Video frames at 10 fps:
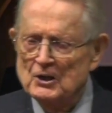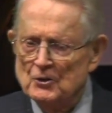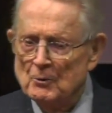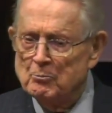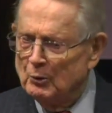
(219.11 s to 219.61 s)

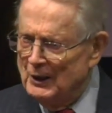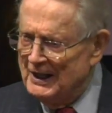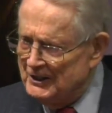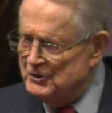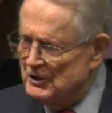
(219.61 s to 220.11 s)
the
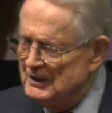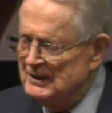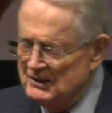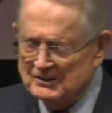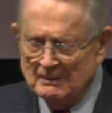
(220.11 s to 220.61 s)
bridge.
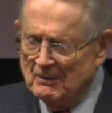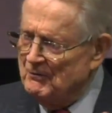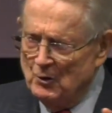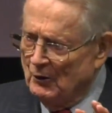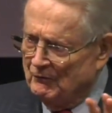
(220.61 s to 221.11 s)
Some of
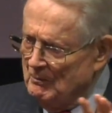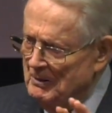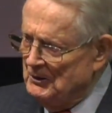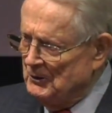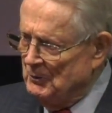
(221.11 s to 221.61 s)
you are
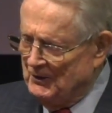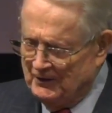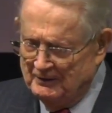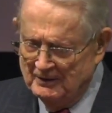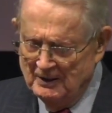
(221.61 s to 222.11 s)
familiar with it.